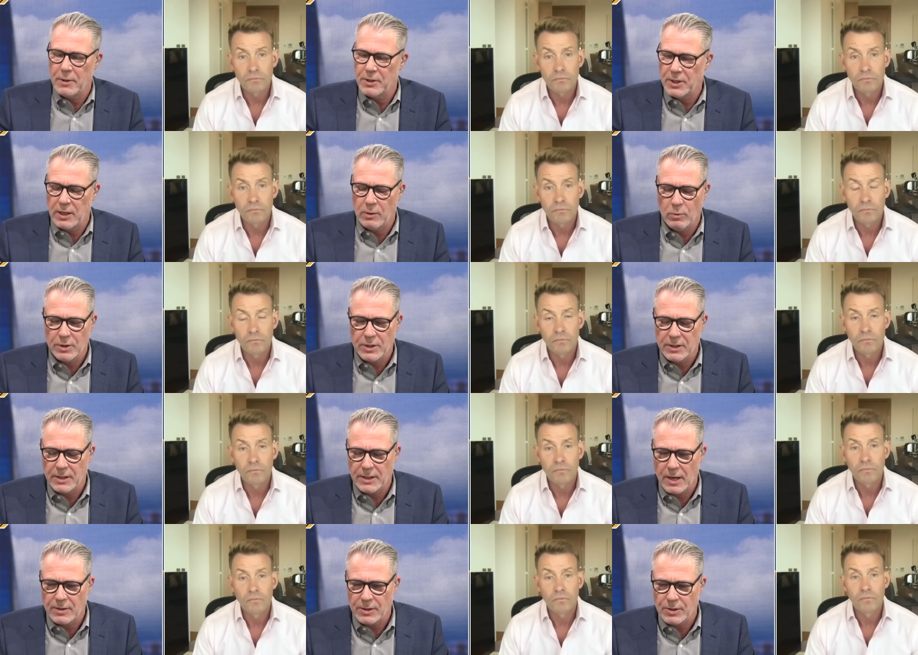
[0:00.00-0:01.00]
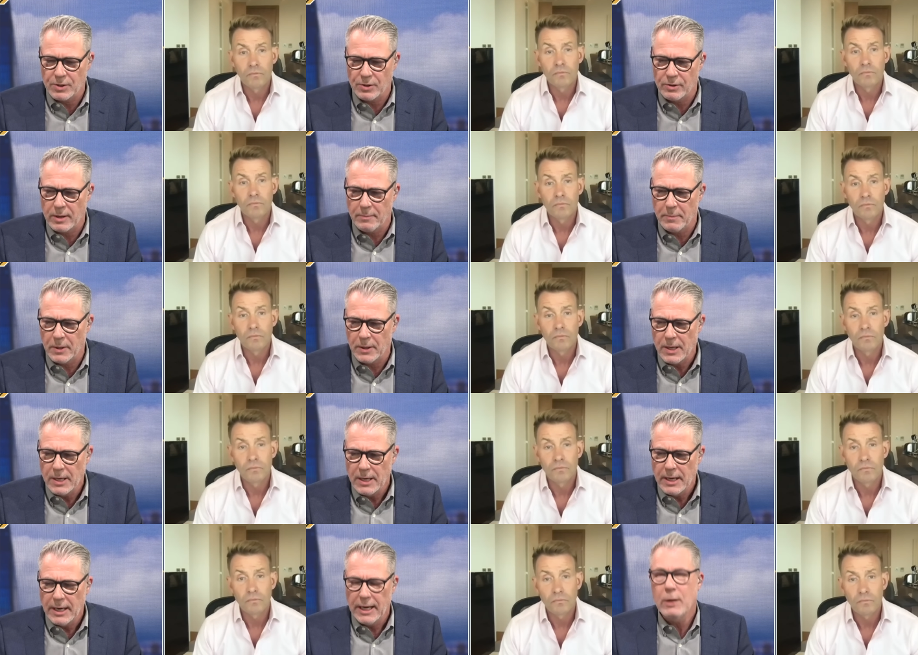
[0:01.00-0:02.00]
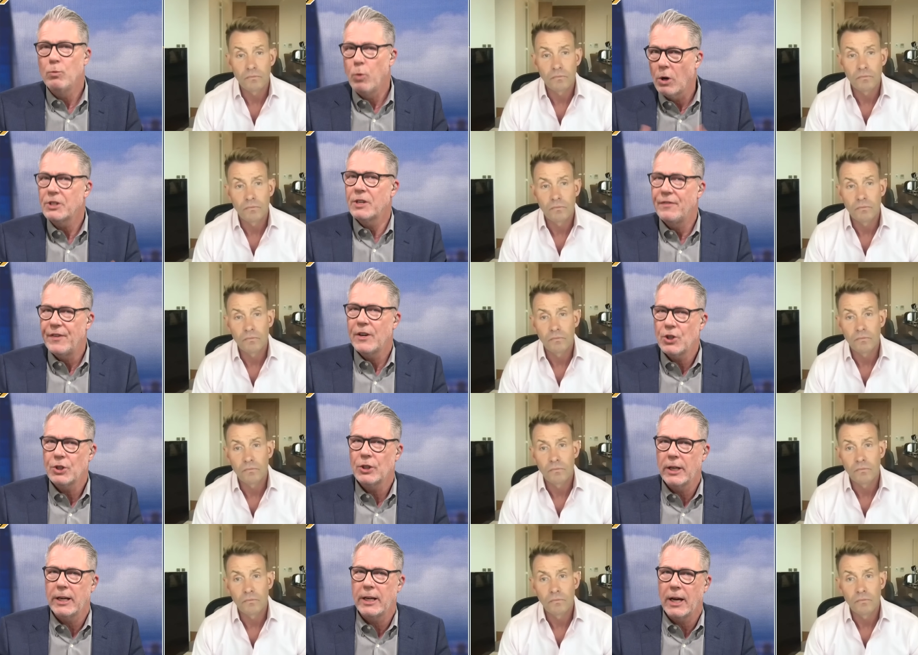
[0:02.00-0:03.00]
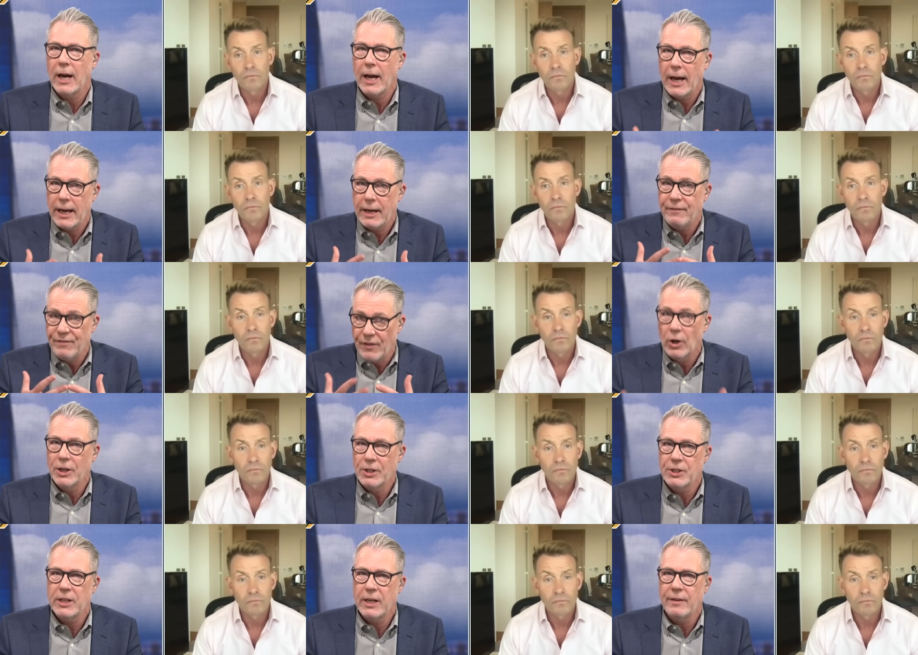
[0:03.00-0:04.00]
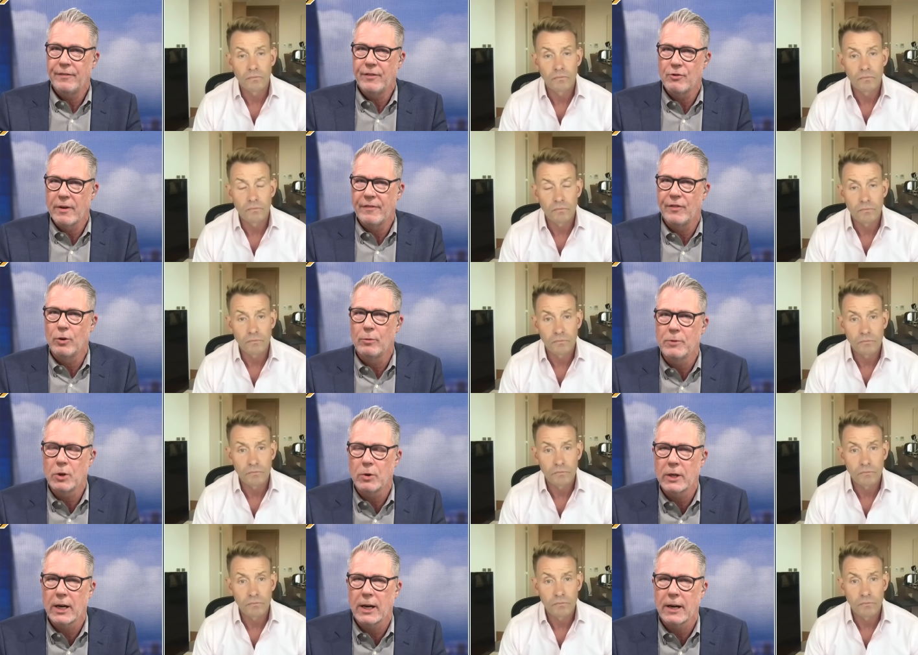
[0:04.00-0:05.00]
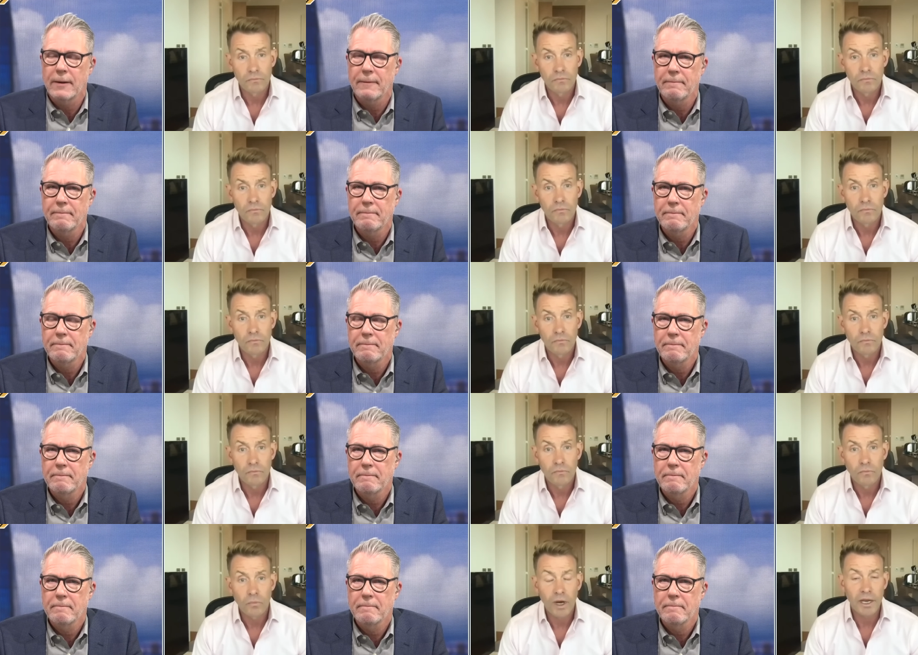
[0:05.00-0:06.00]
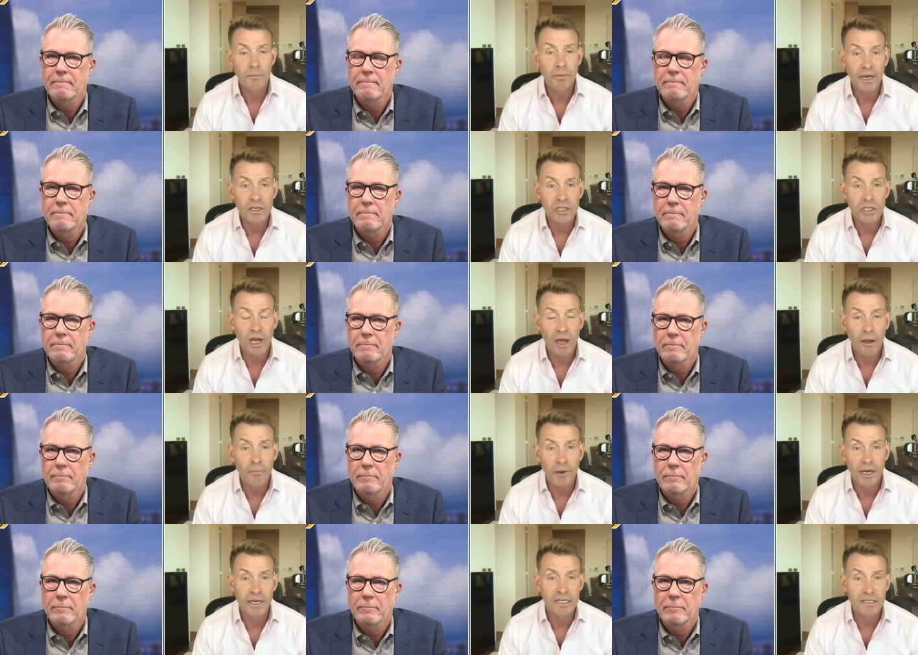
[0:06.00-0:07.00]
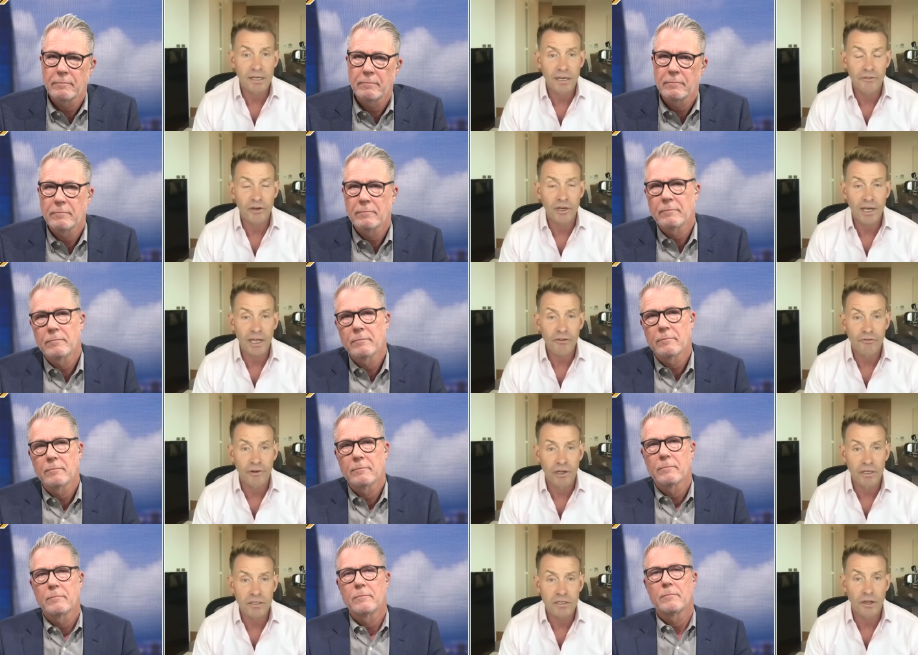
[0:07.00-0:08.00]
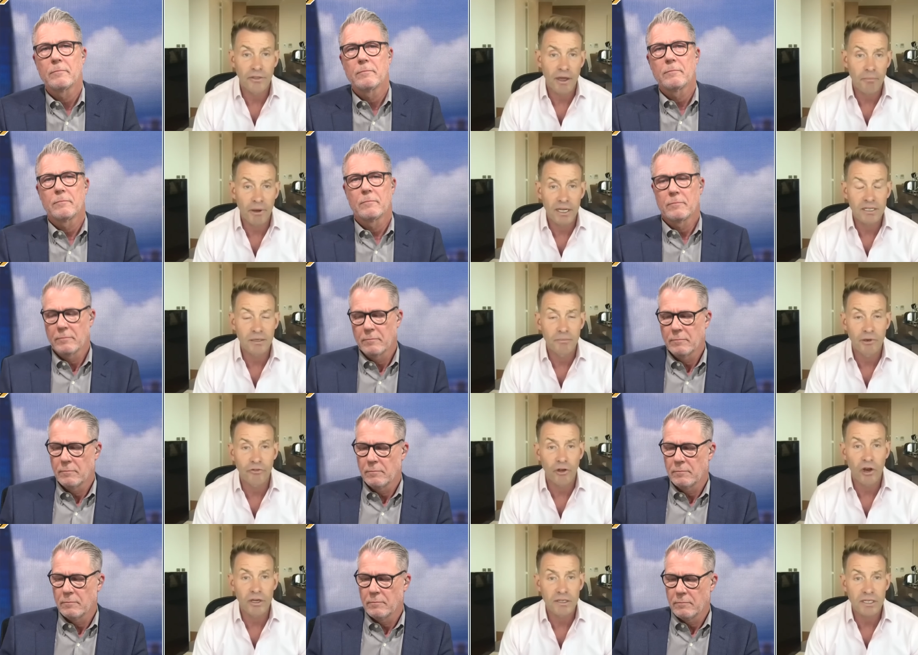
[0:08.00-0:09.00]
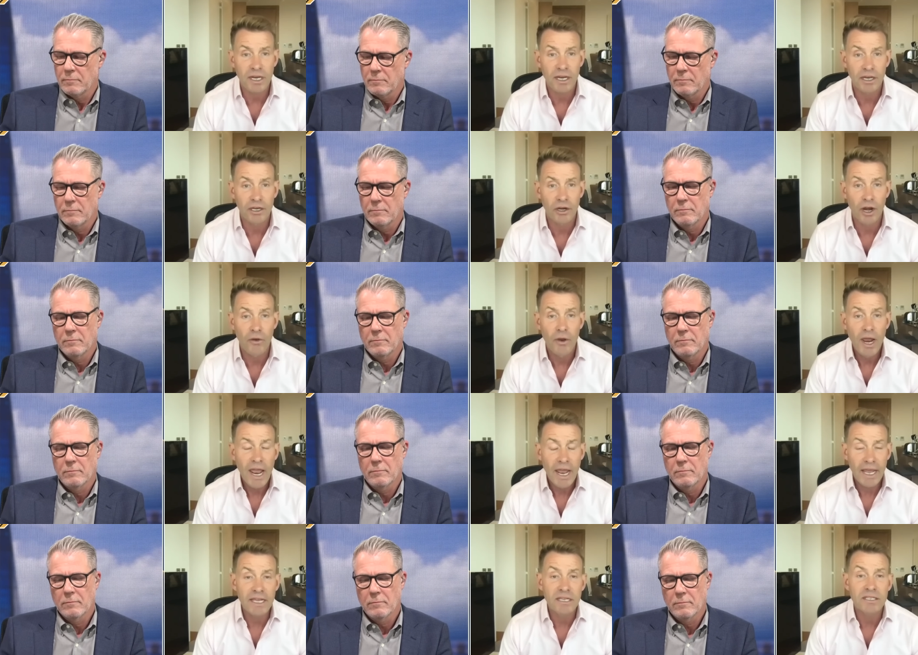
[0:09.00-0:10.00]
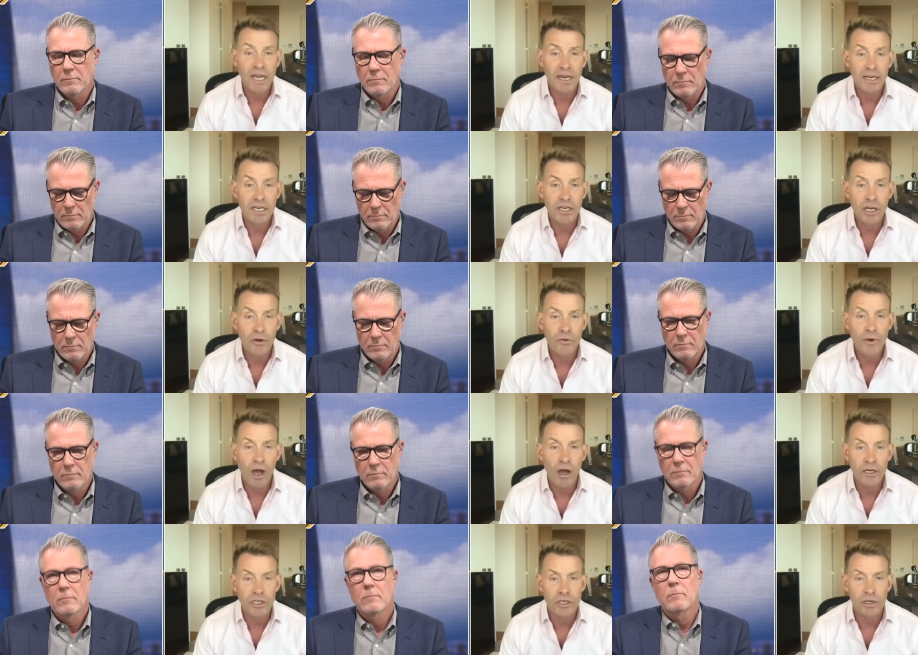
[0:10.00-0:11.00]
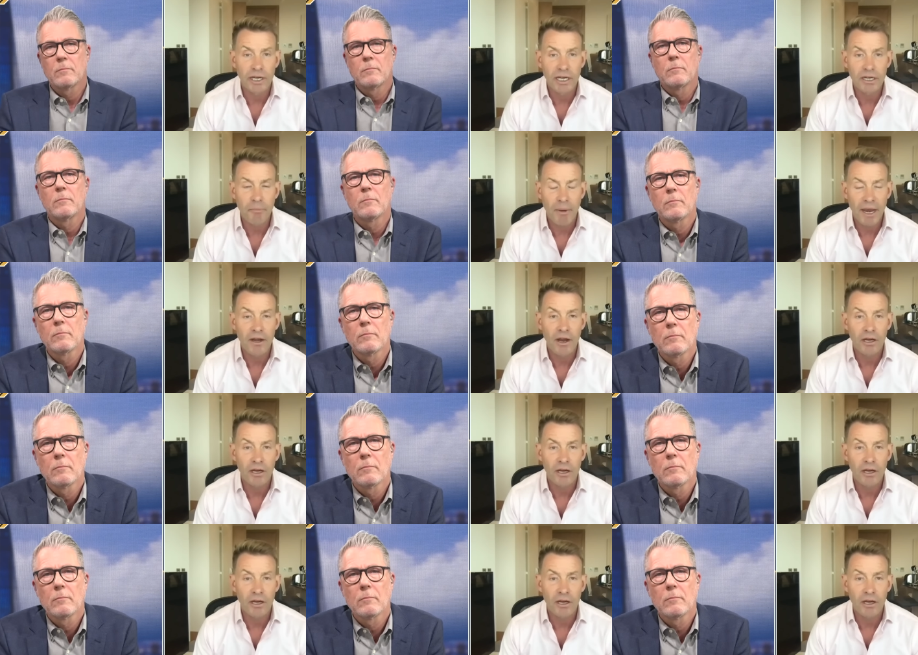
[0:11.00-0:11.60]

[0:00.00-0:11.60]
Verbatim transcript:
Speaker 1: busy he was is another story, but he was officially a volunteer for Reform UK?
Speaker 2: Well, he pitched up and he delivered leaflets, so that makes him a volunteer. You know, he said he knew Nigel. He'd met